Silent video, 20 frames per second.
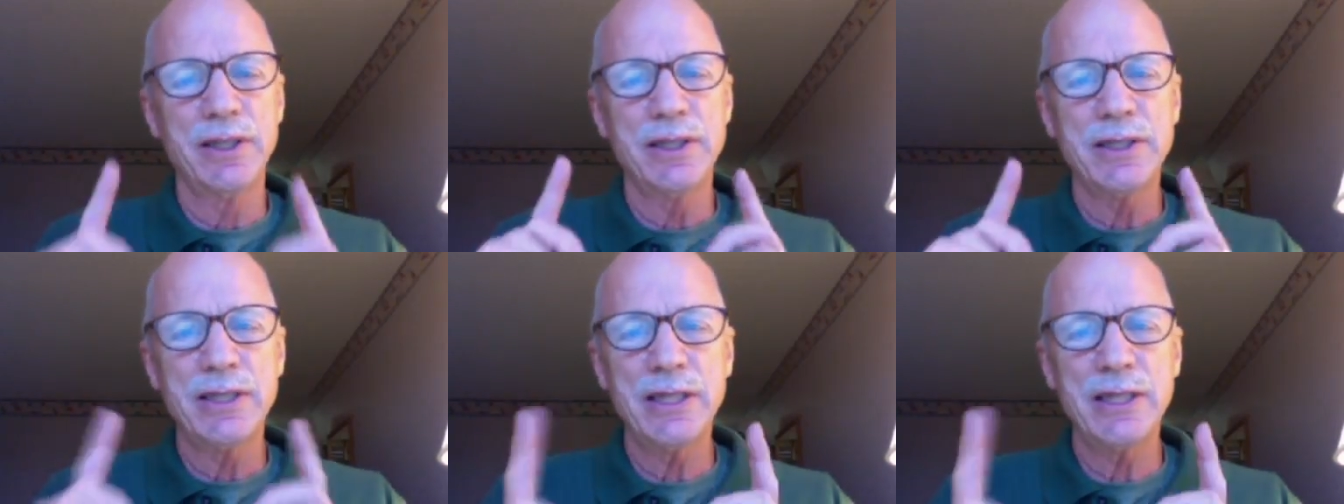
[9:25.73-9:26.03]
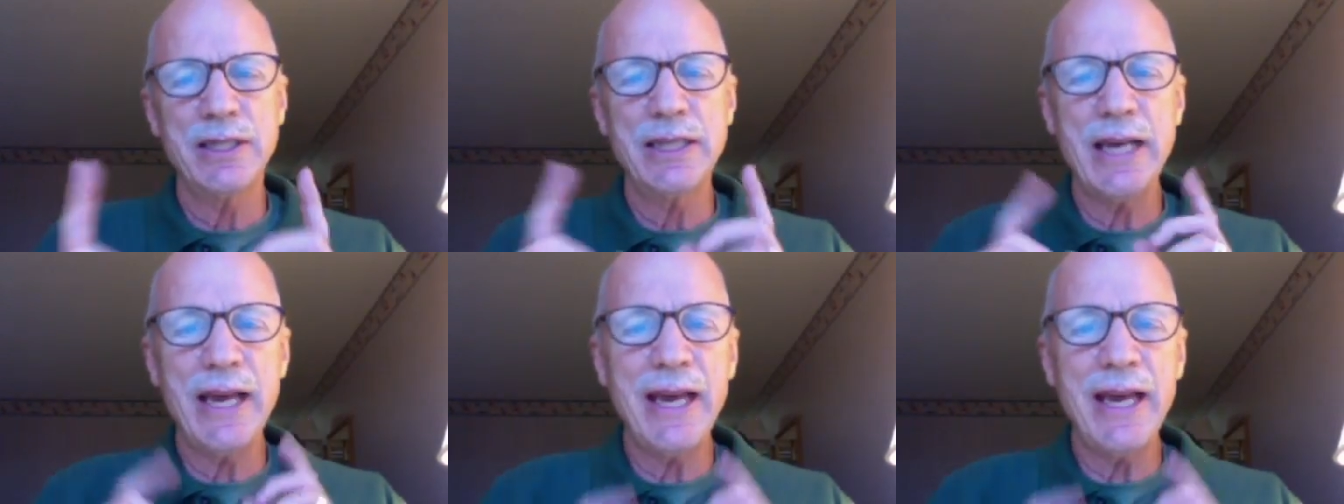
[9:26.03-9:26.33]

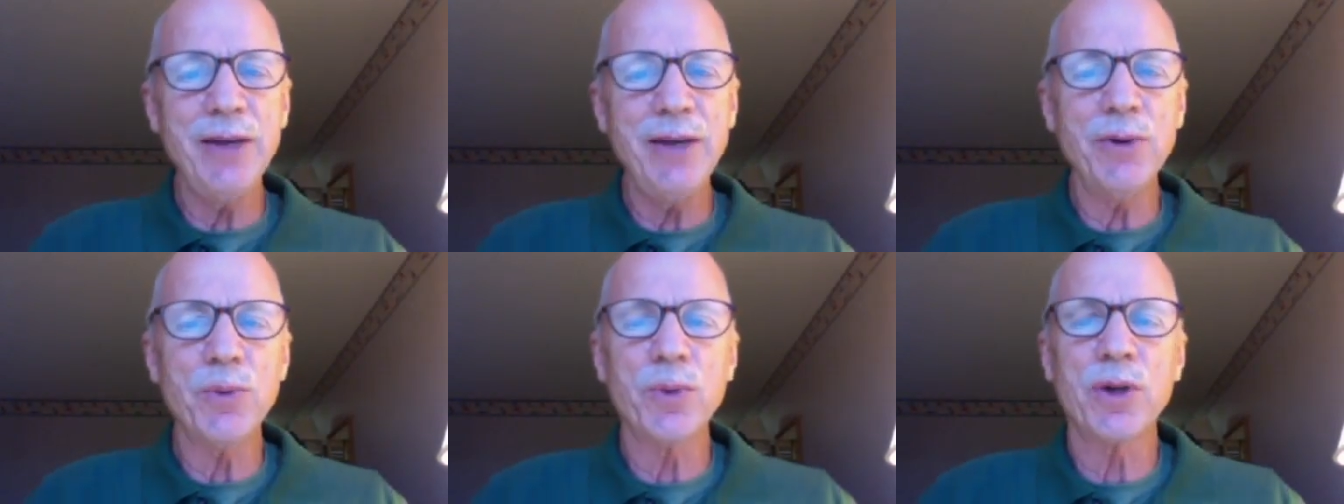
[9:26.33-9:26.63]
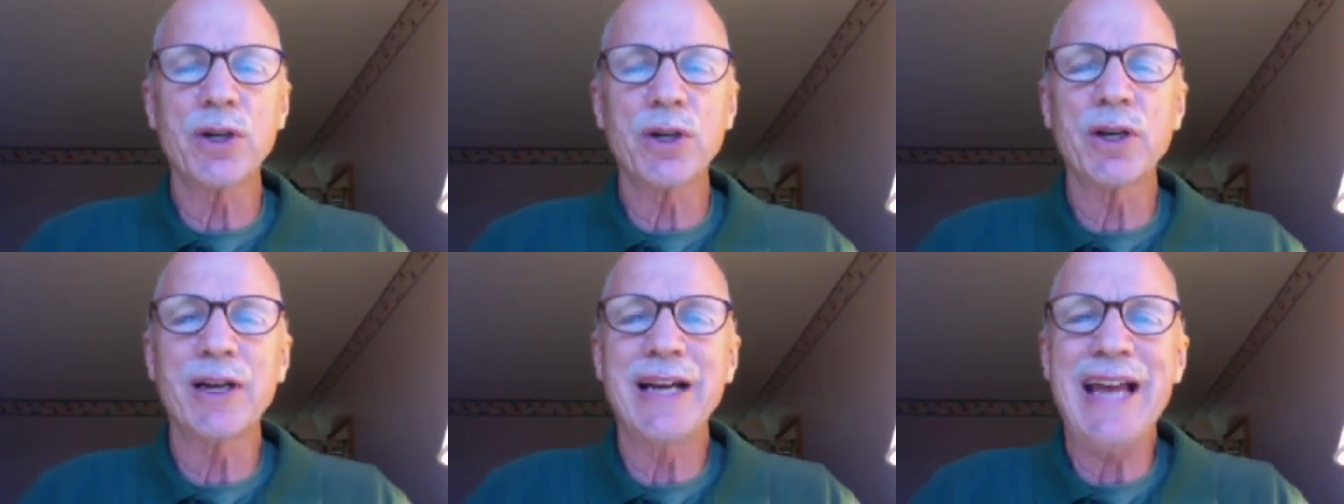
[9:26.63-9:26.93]
Today
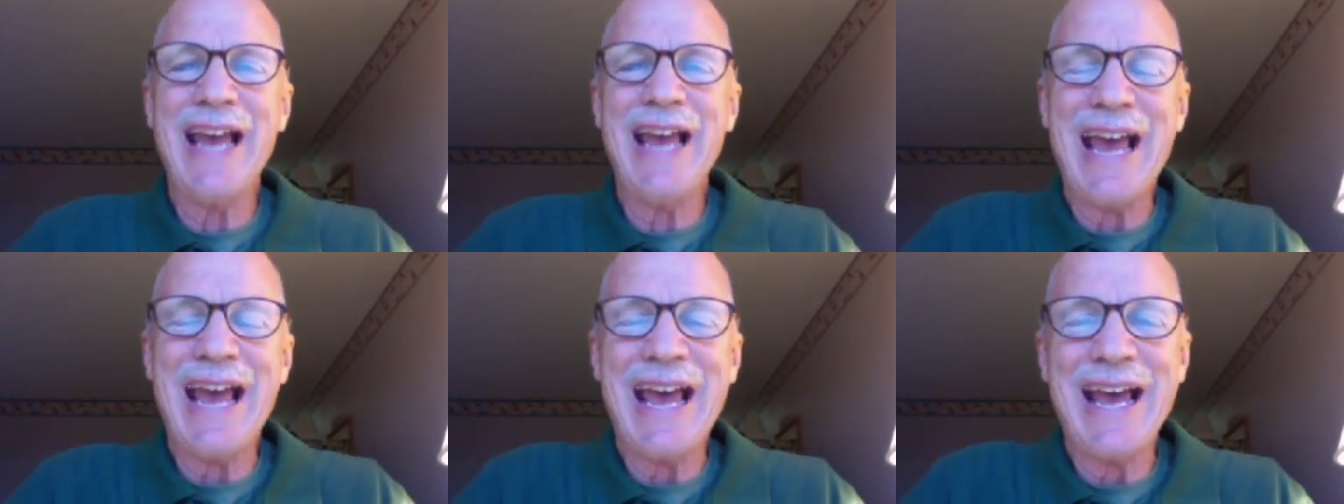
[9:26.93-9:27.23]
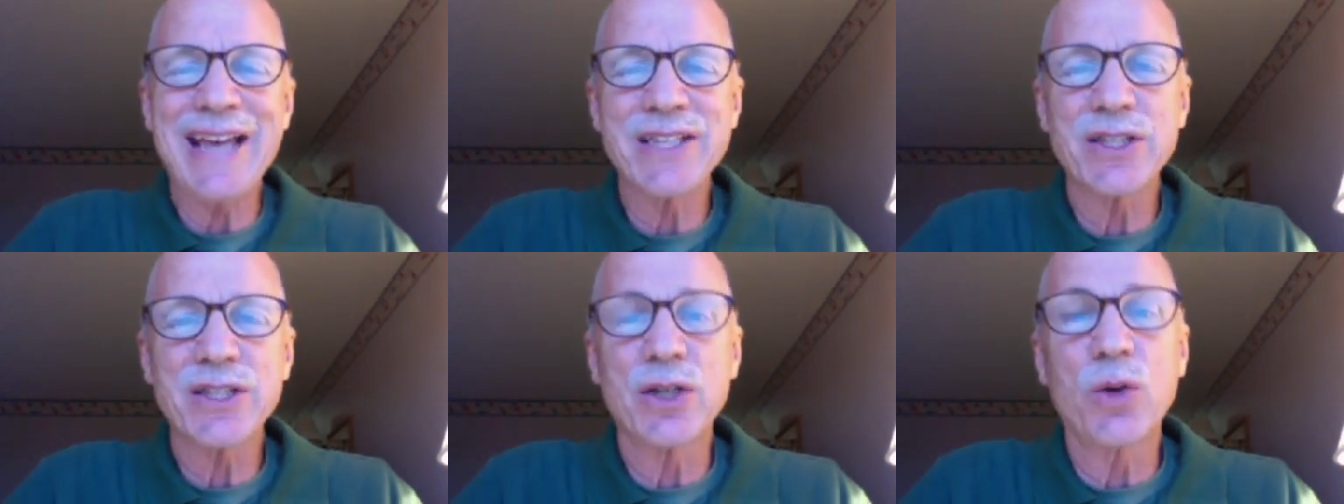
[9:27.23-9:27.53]
we're going to
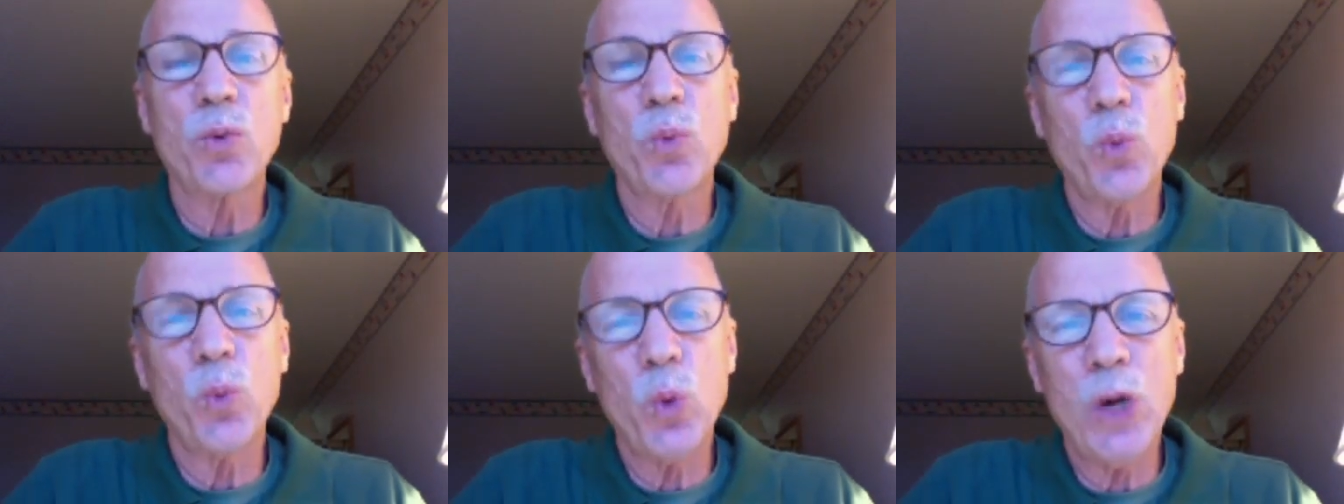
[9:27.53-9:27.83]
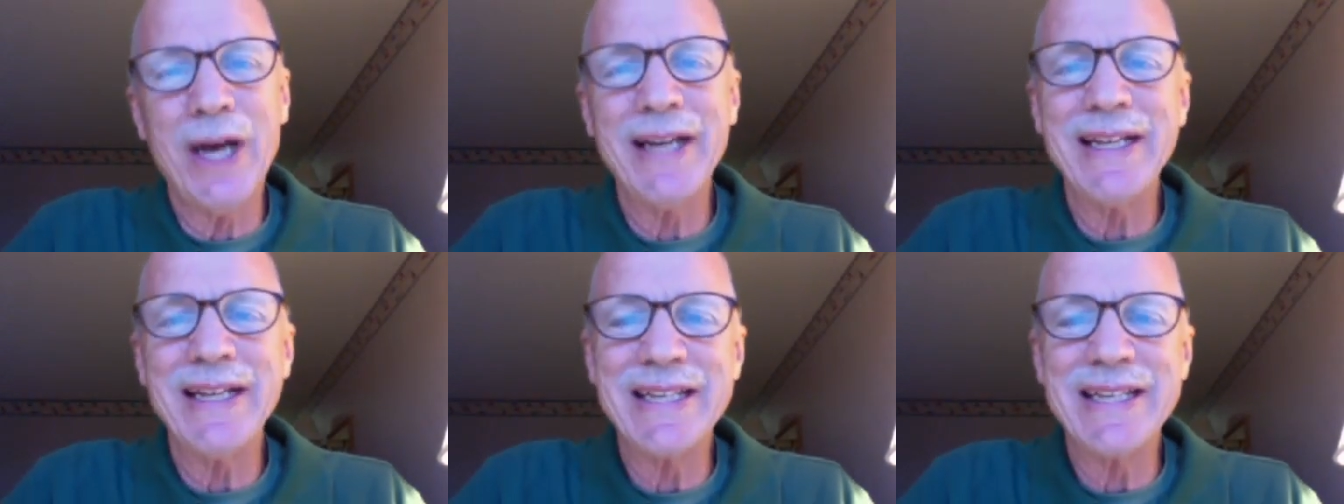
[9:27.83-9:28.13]
ask,
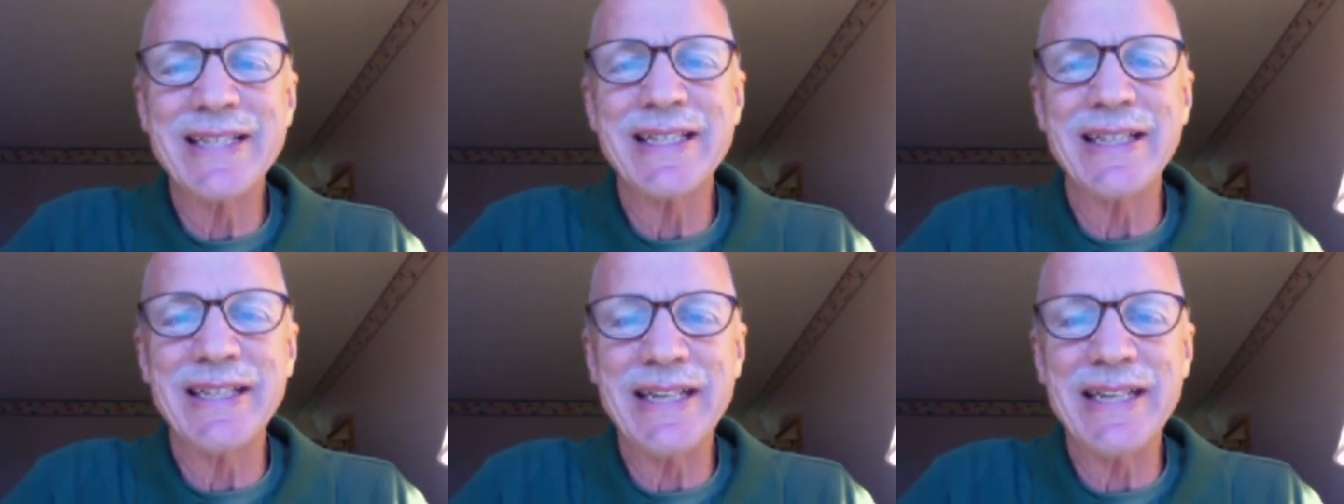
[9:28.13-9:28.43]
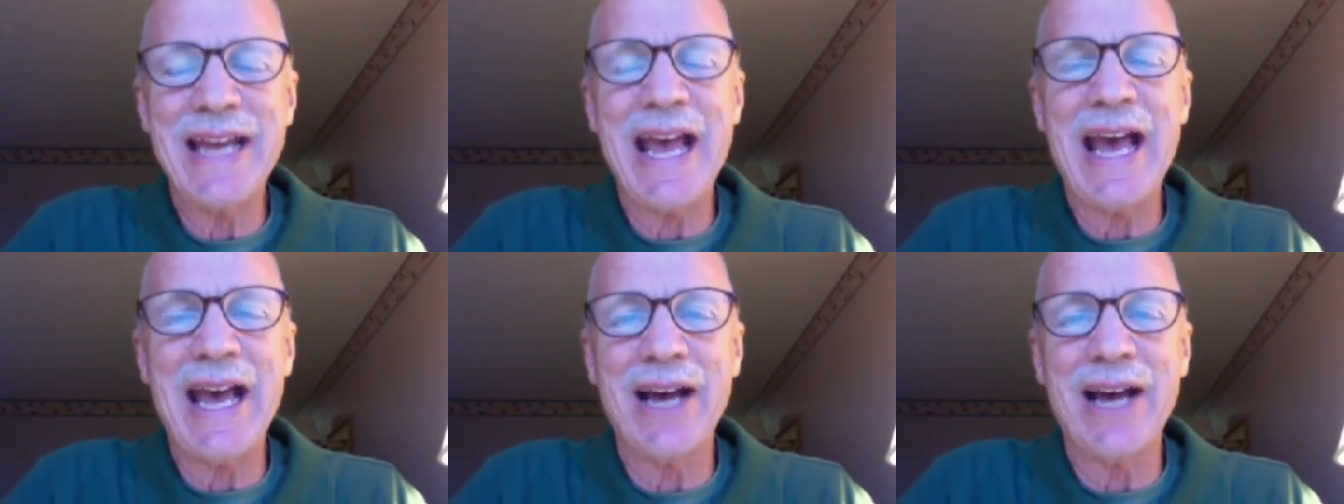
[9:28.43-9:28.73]
what is a
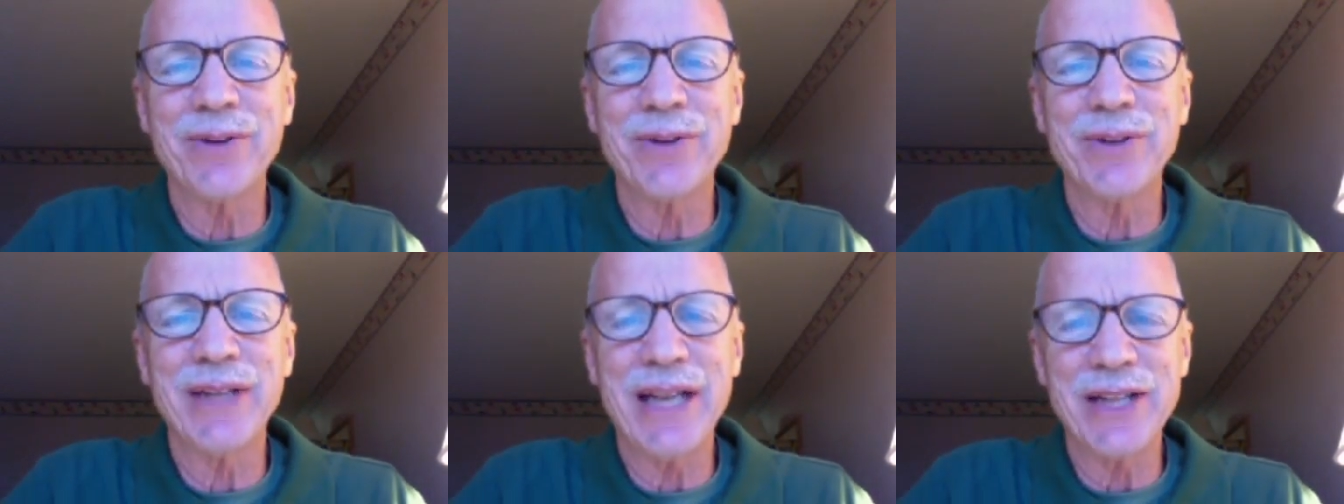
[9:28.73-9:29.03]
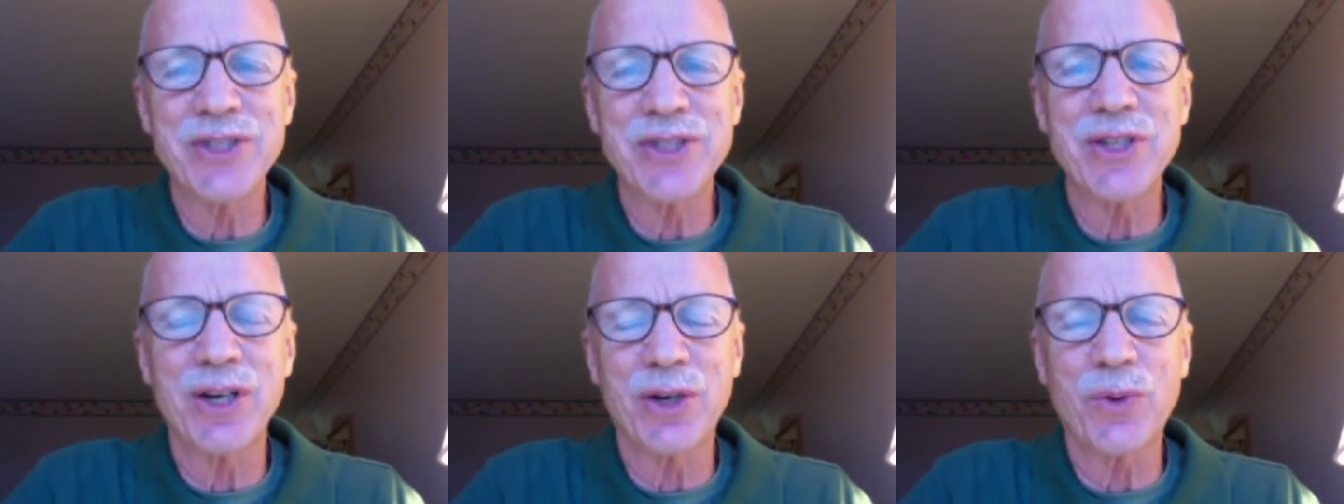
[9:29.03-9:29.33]
noun?
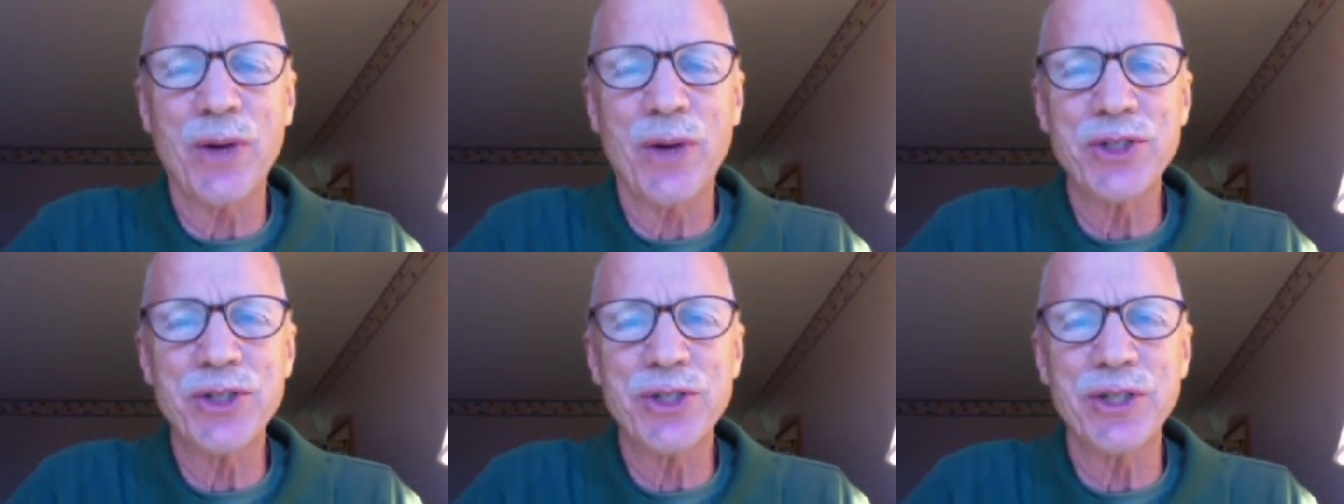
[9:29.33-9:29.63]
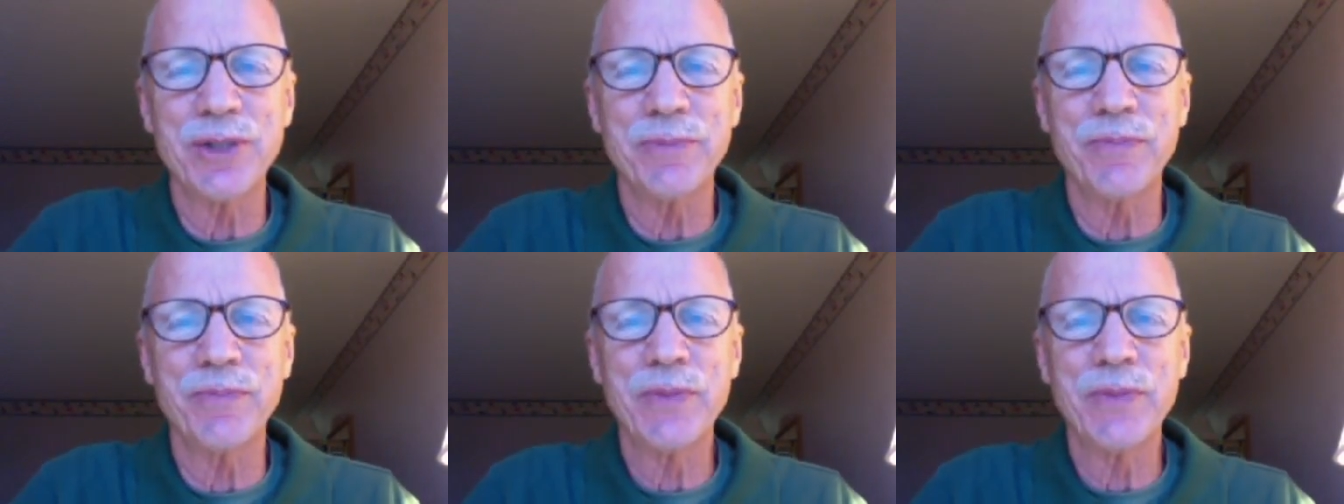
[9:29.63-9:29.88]
That's our question.